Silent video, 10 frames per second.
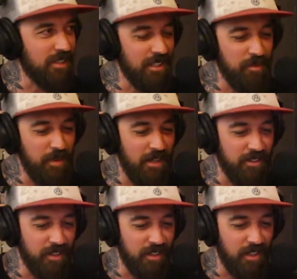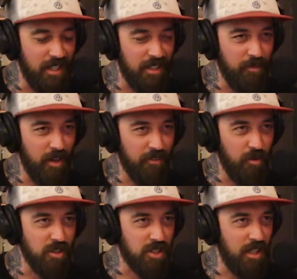were saying about your Mark
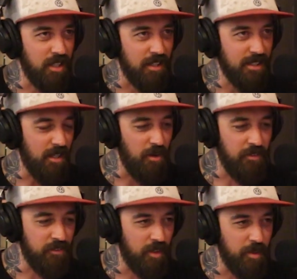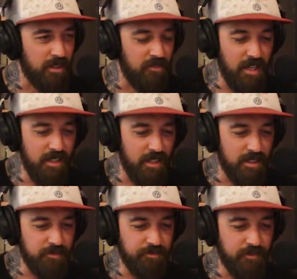IV Jetta, that's how I feel about the van
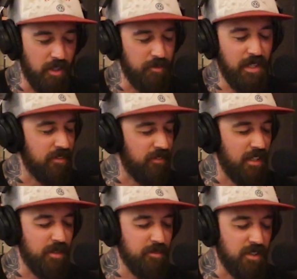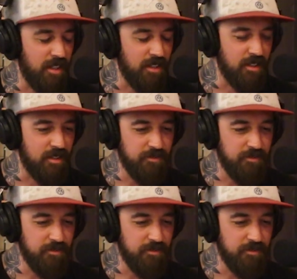again. Or not the van, I'm sorry,